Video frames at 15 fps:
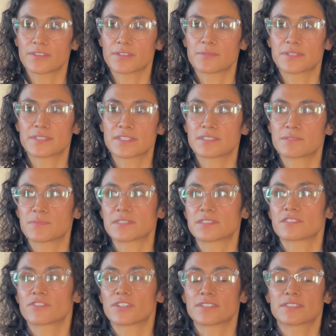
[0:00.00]
was his
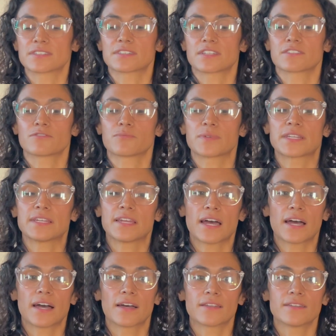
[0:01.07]
business very successful, but he
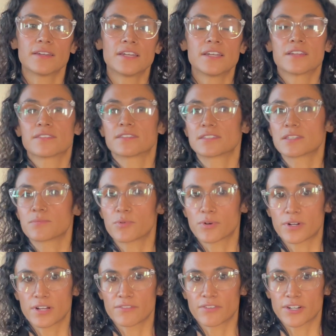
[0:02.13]
had the
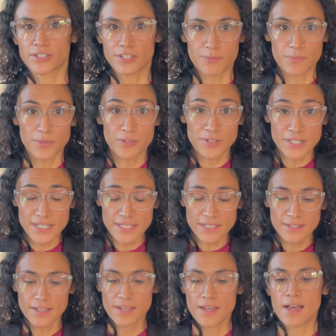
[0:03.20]
support of our community.